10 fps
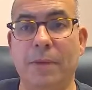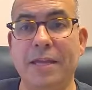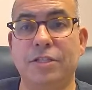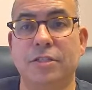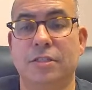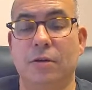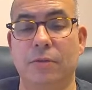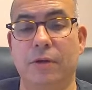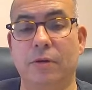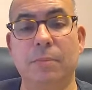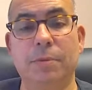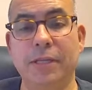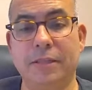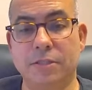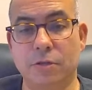for the patients, they'll
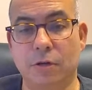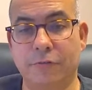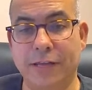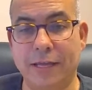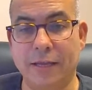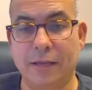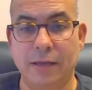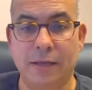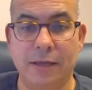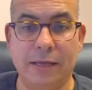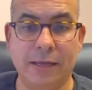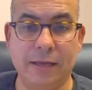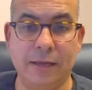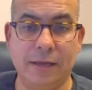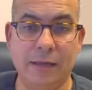complete the survey,
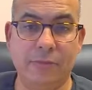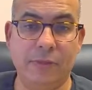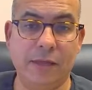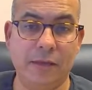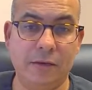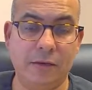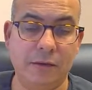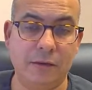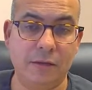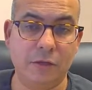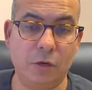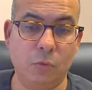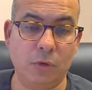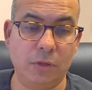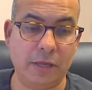and then,
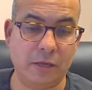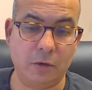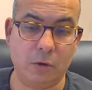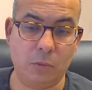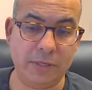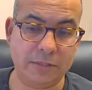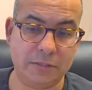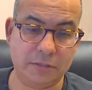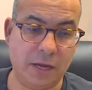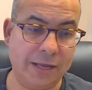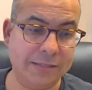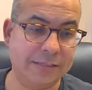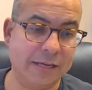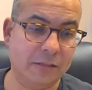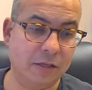they can always
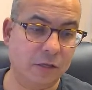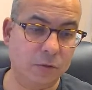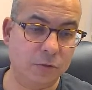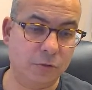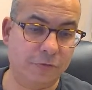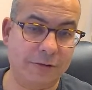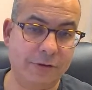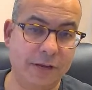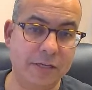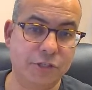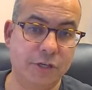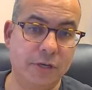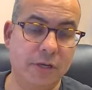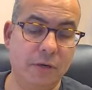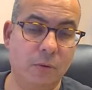contact the Go-To
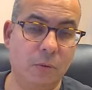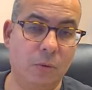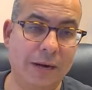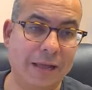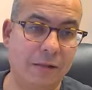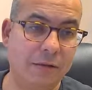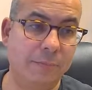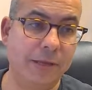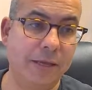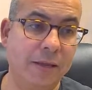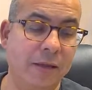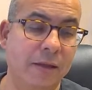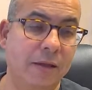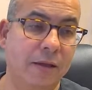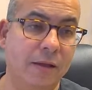Foundation or
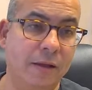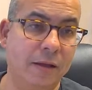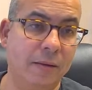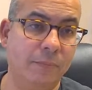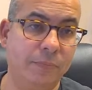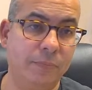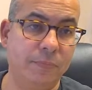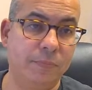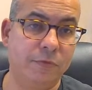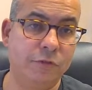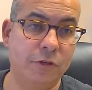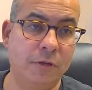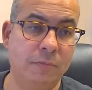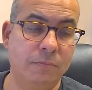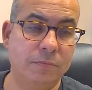Alchemy
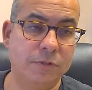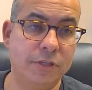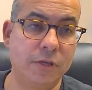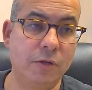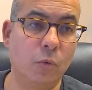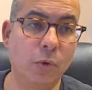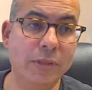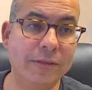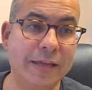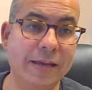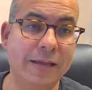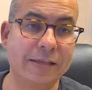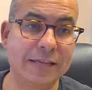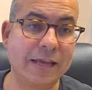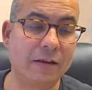to see, when the
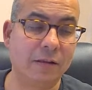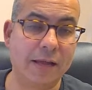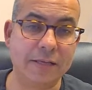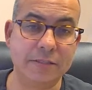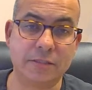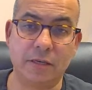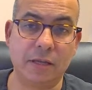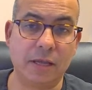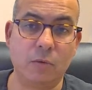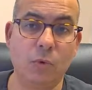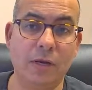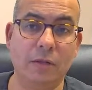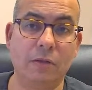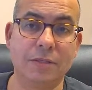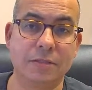data gets analyzed
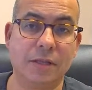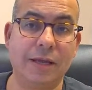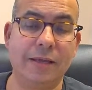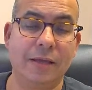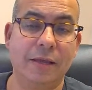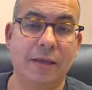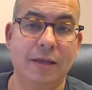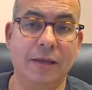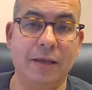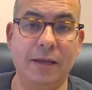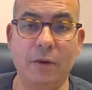and what it looks like.